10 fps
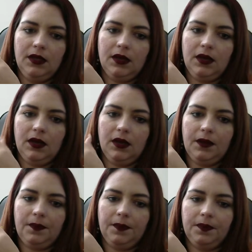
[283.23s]

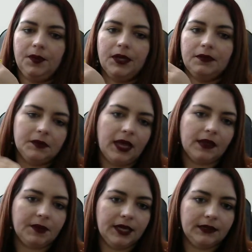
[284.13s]
But I
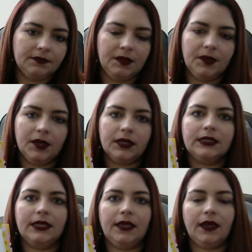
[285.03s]
might, maybe on a
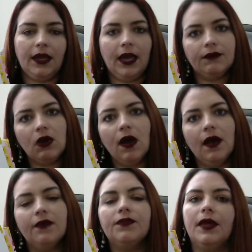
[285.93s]
day that I have
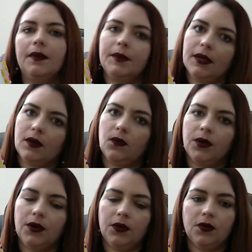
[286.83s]
off, that I'm not at
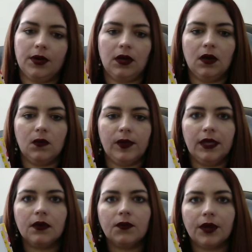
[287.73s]
work, or a long
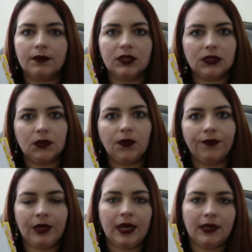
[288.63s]
weekend where I'm just home
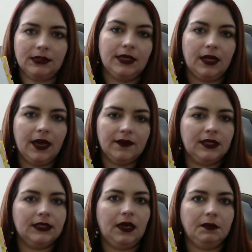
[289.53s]
relaxing, that I have the
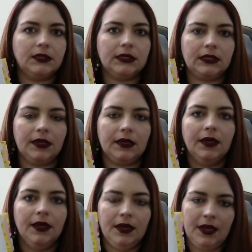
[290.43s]
time to sit
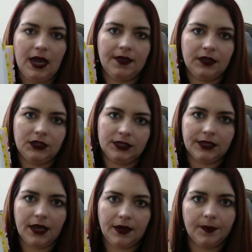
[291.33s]
and then just
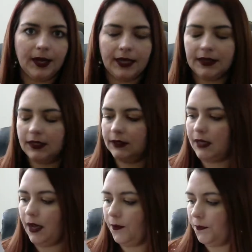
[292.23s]
kind of plan this out.